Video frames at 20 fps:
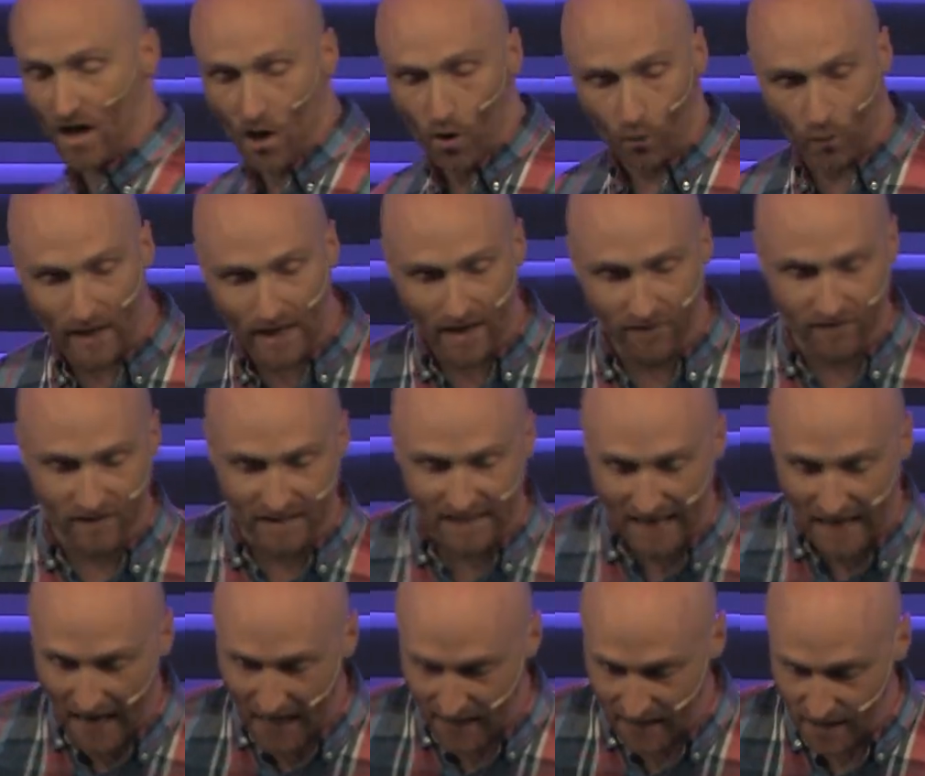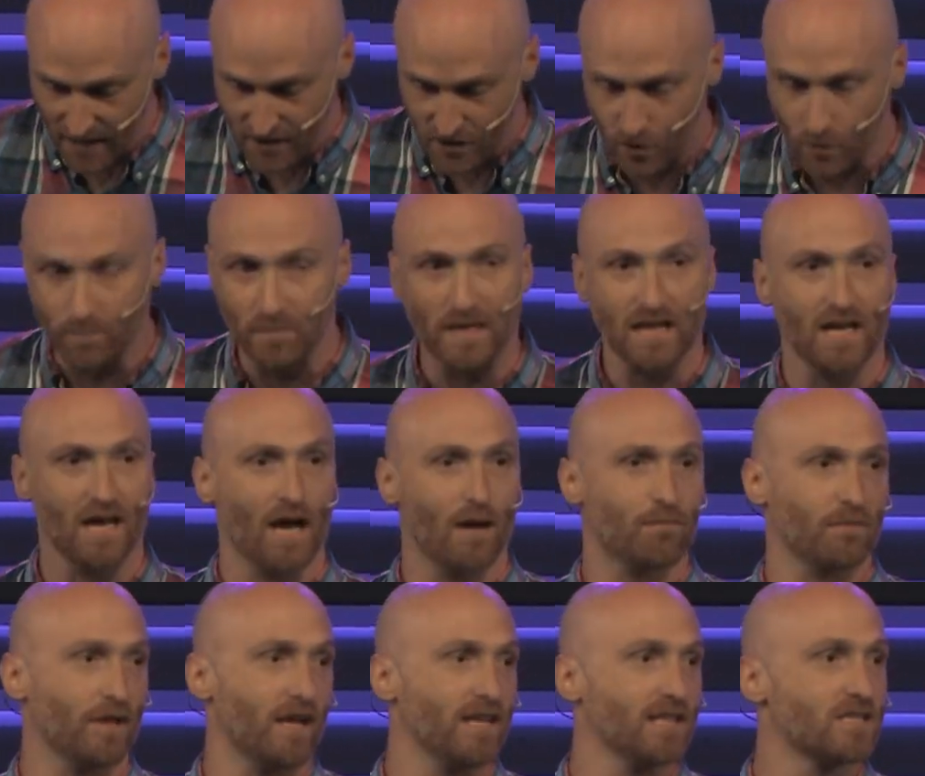We have got to be a
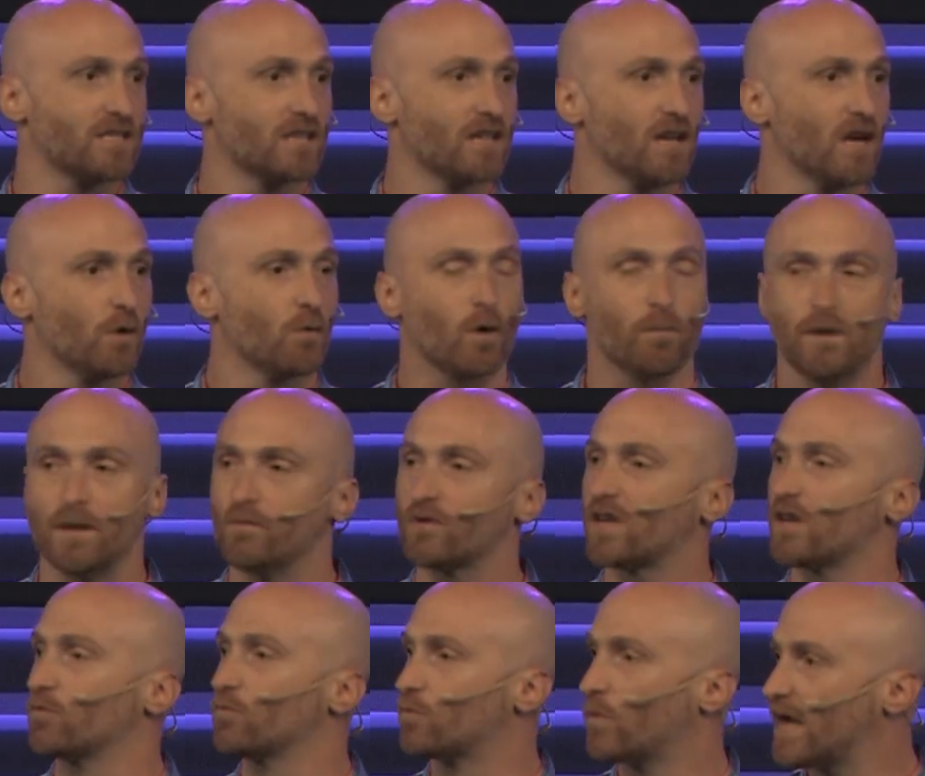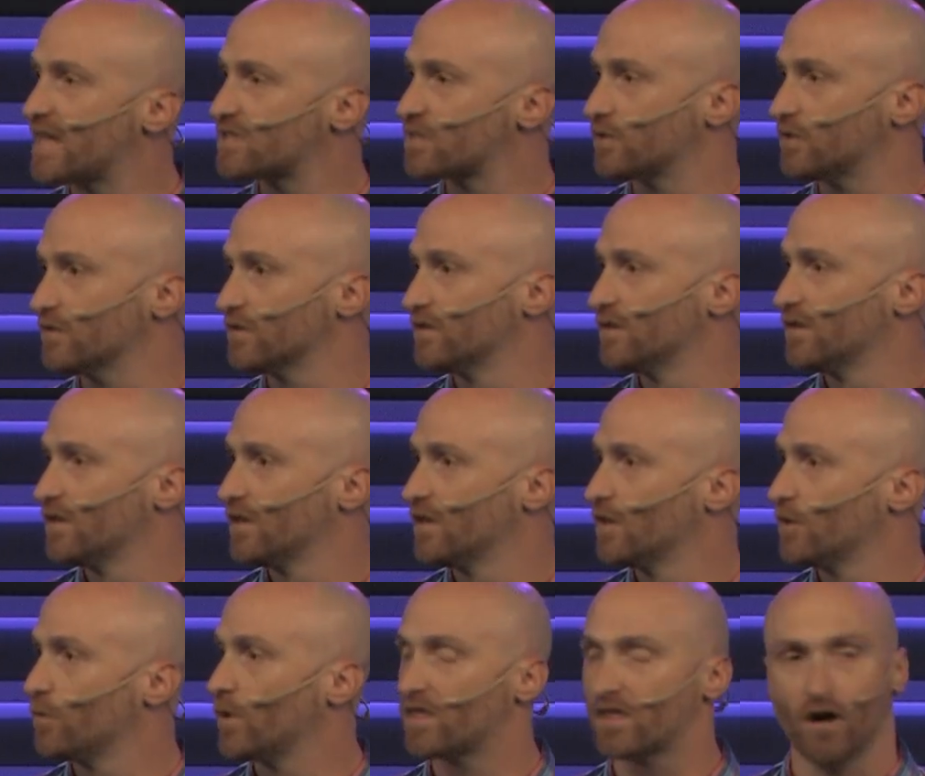place where people can wrestle
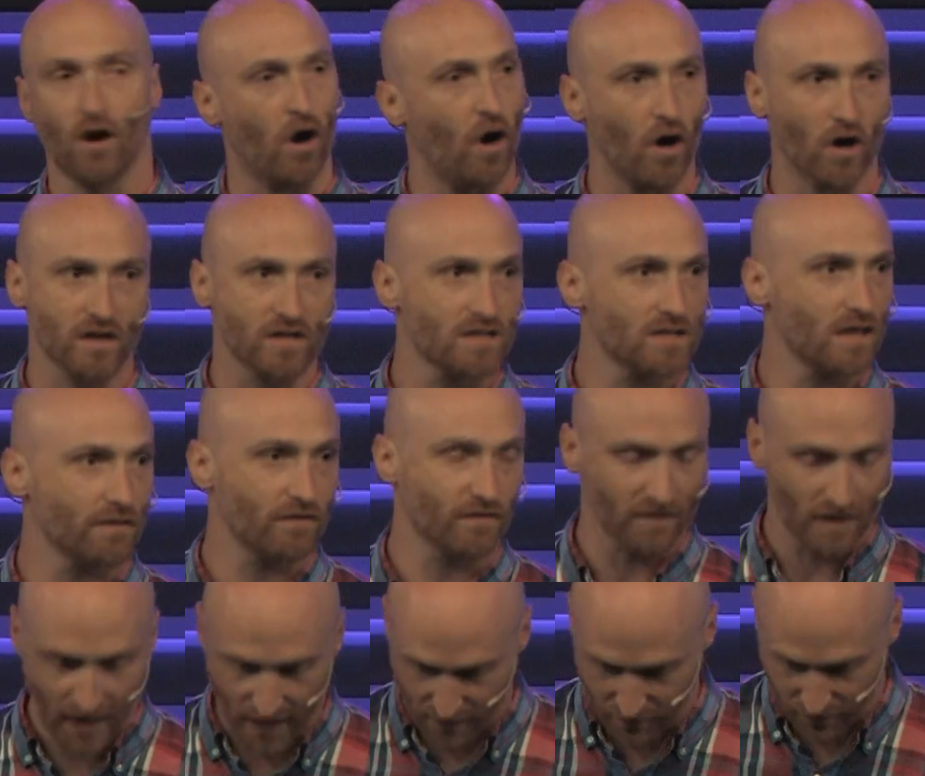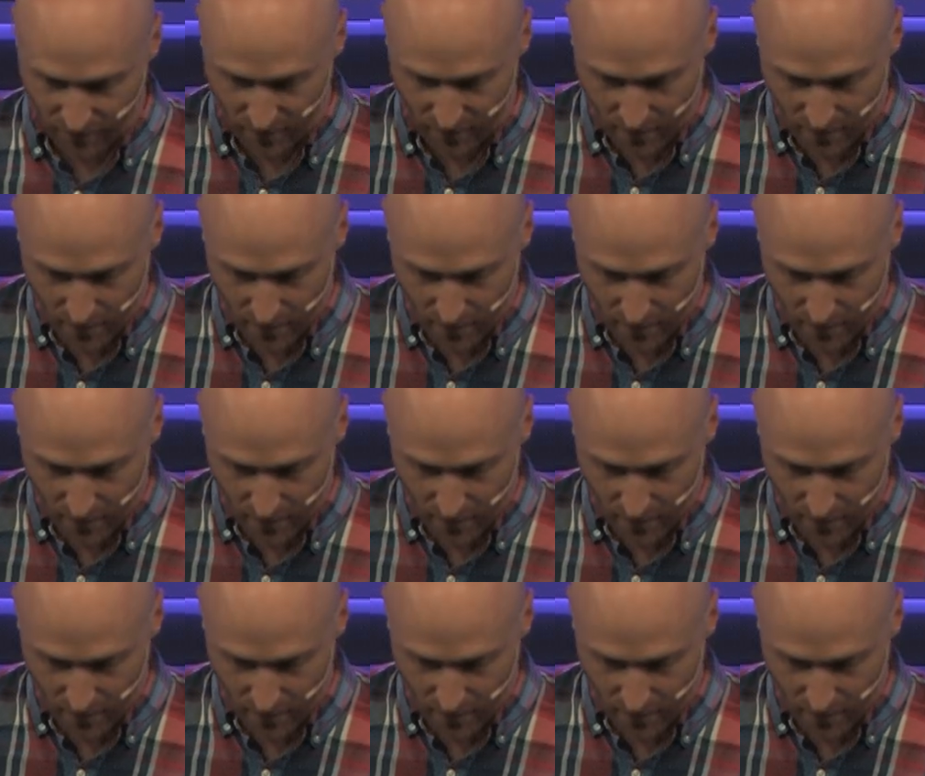with the hard stuff of life.